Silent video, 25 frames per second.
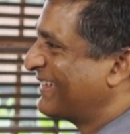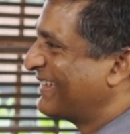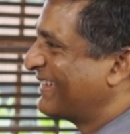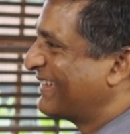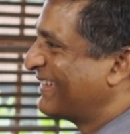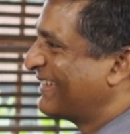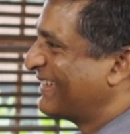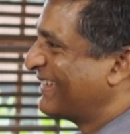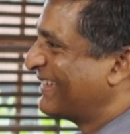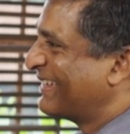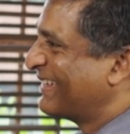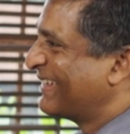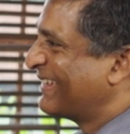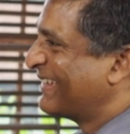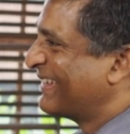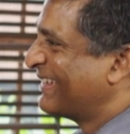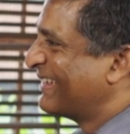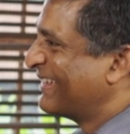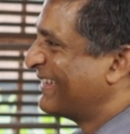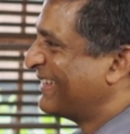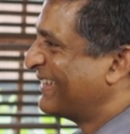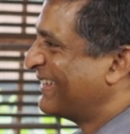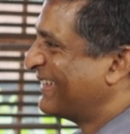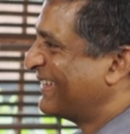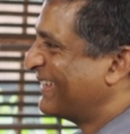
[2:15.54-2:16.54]

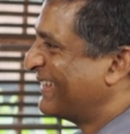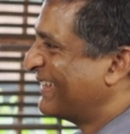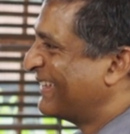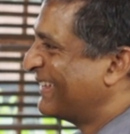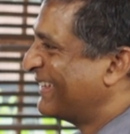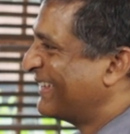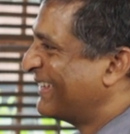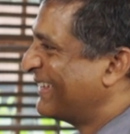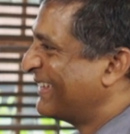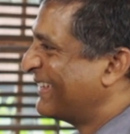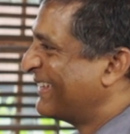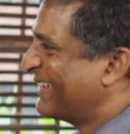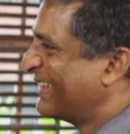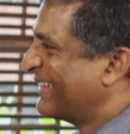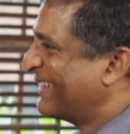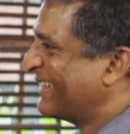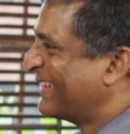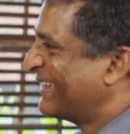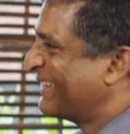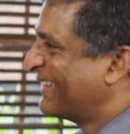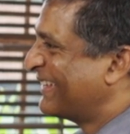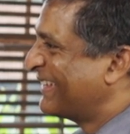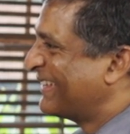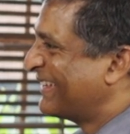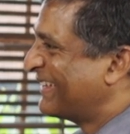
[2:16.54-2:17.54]

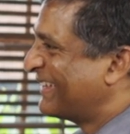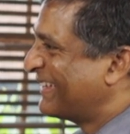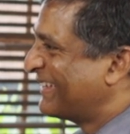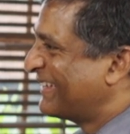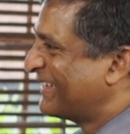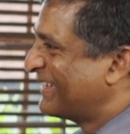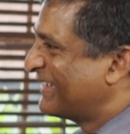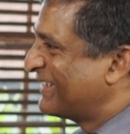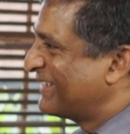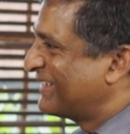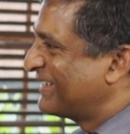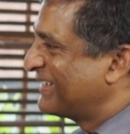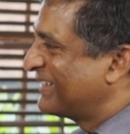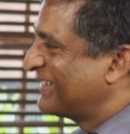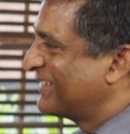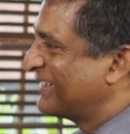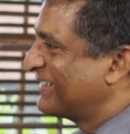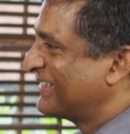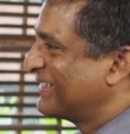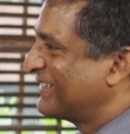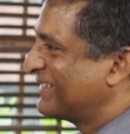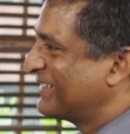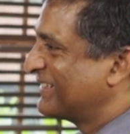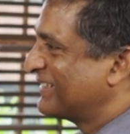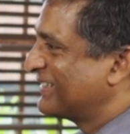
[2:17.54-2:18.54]

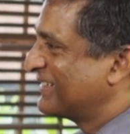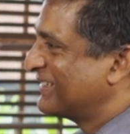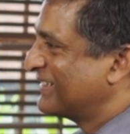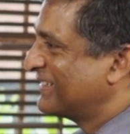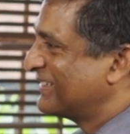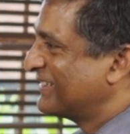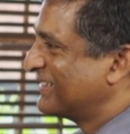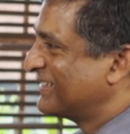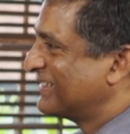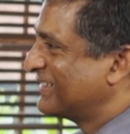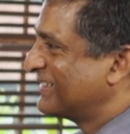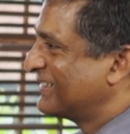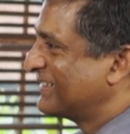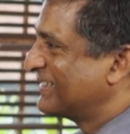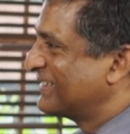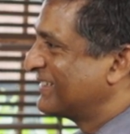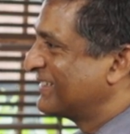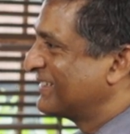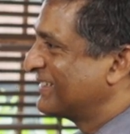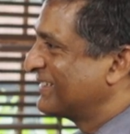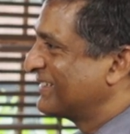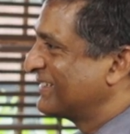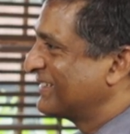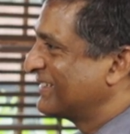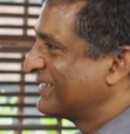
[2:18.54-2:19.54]

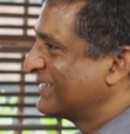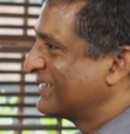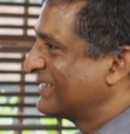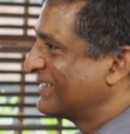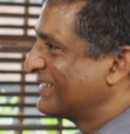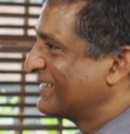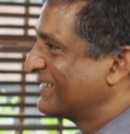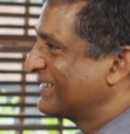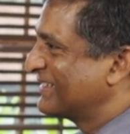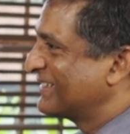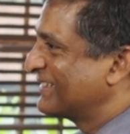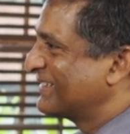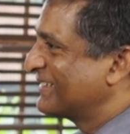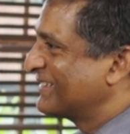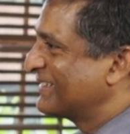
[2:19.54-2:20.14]
(silent)